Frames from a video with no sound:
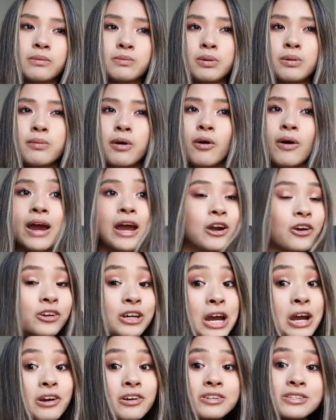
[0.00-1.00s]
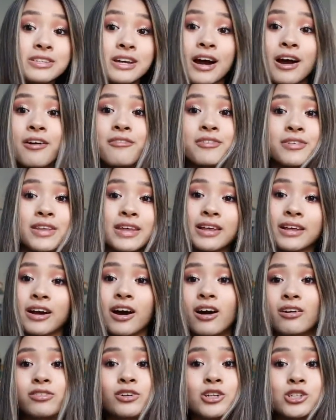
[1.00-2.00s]
like promote hair care stuff and they
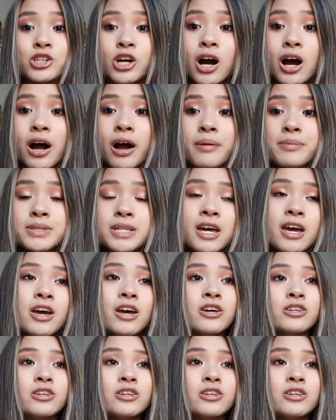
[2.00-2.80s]
offer jobs.